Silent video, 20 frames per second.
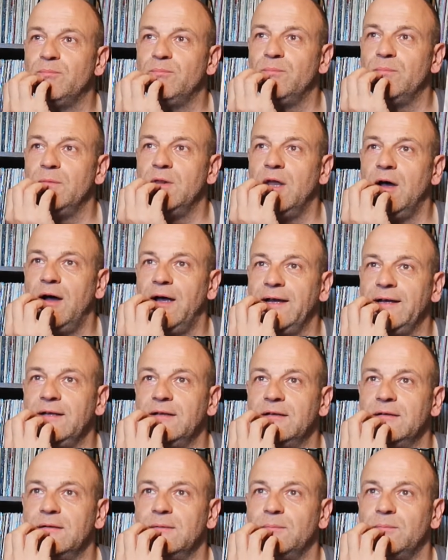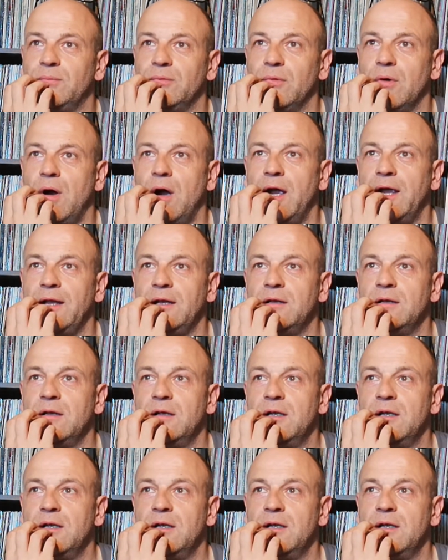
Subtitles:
light, bright,